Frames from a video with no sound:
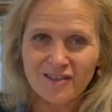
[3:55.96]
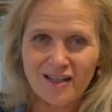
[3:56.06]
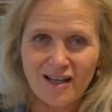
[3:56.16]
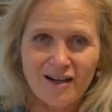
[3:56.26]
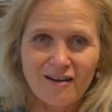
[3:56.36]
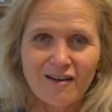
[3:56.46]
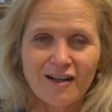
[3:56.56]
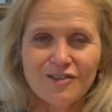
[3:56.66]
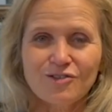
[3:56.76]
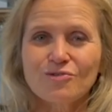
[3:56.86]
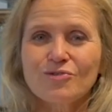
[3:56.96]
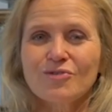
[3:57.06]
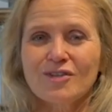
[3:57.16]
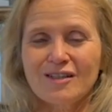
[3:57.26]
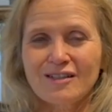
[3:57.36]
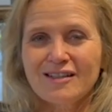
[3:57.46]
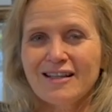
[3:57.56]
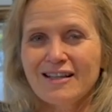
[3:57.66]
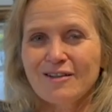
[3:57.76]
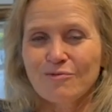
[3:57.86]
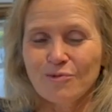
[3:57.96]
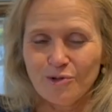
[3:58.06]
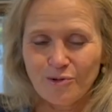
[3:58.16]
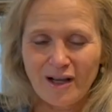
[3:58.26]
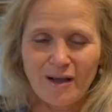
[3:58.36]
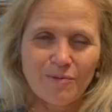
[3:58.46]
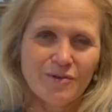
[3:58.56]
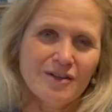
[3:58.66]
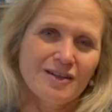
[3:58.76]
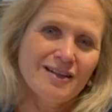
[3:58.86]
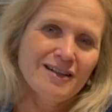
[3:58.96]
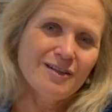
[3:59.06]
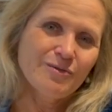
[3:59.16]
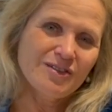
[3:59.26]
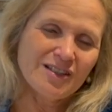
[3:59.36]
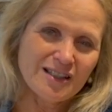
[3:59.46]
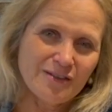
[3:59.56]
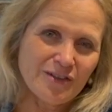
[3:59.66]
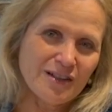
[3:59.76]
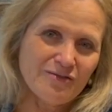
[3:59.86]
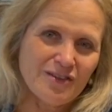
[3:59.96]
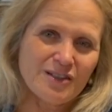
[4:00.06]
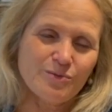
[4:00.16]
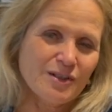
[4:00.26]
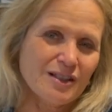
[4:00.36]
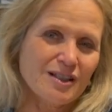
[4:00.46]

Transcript: now, I do think will happen. The significant investment and